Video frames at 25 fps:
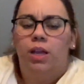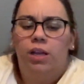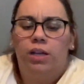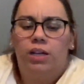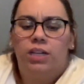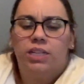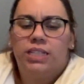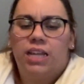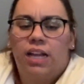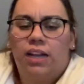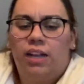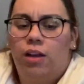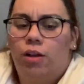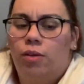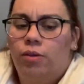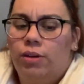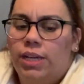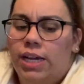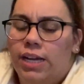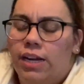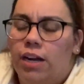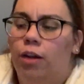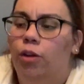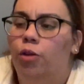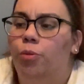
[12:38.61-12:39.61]
Cause I only
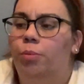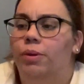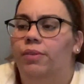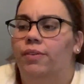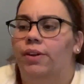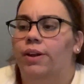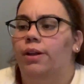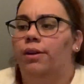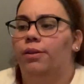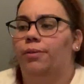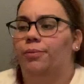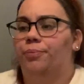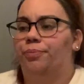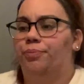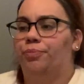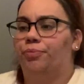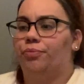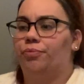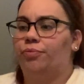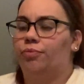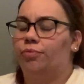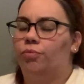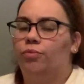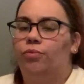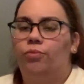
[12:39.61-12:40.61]
got a little bit right here.
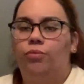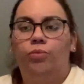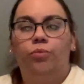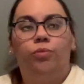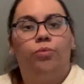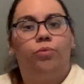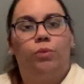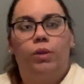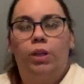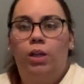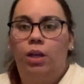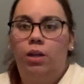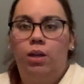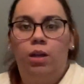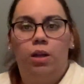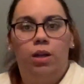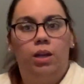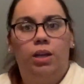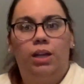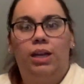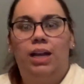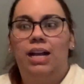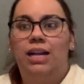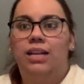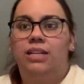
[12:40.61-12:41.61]

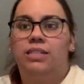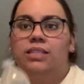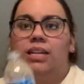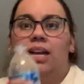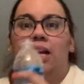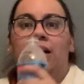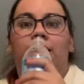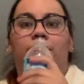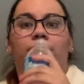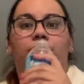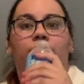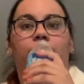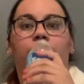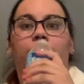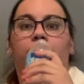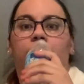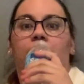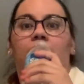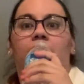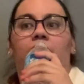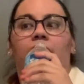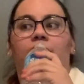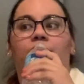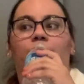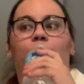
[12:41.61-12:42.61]
Guys,
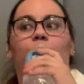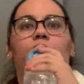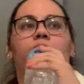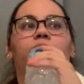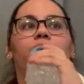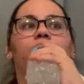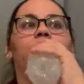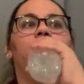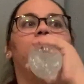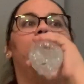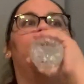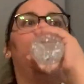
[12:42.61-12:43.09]
I love water.